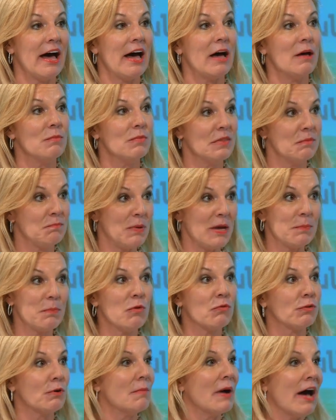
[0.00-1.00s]
um,
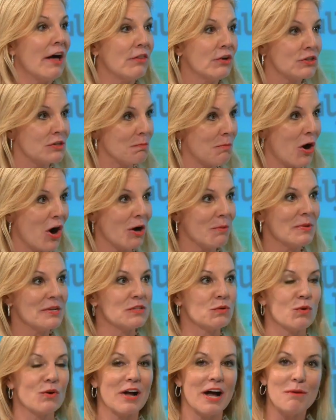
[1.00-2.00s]
people from other
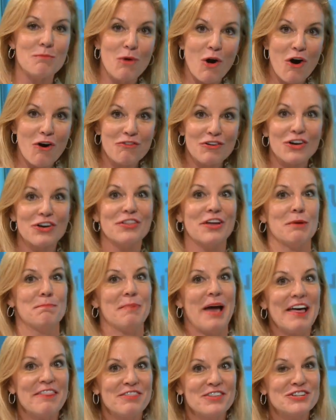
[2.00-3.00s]
departments will come over, they'll
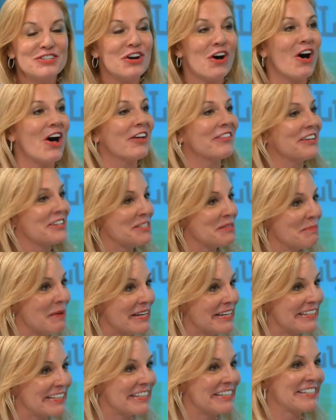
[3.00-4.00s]
pet the dog, they'll
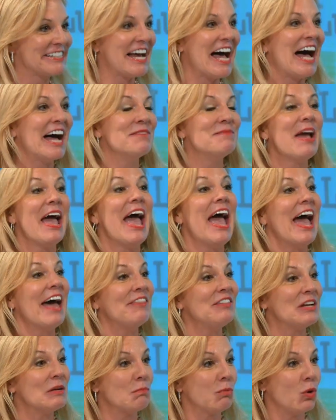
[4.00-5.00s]
spend a little time,
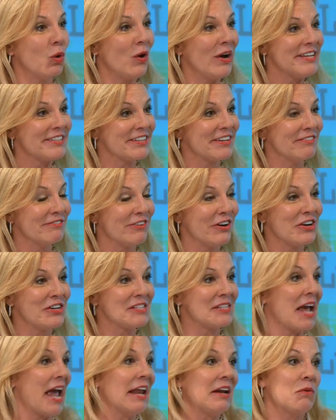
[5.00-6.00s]
and the employees
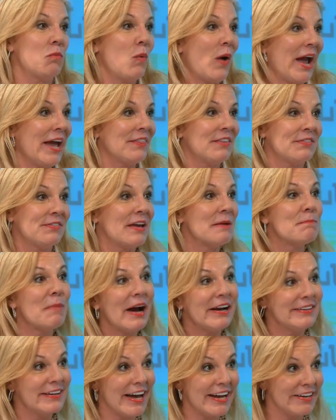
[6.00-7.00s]
converse in a way that they
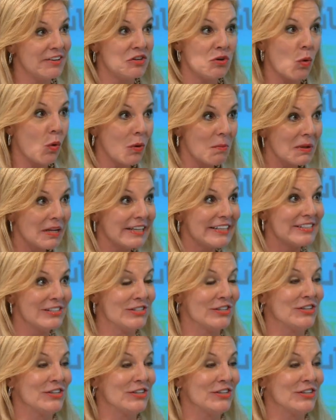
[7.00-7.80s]
might not normally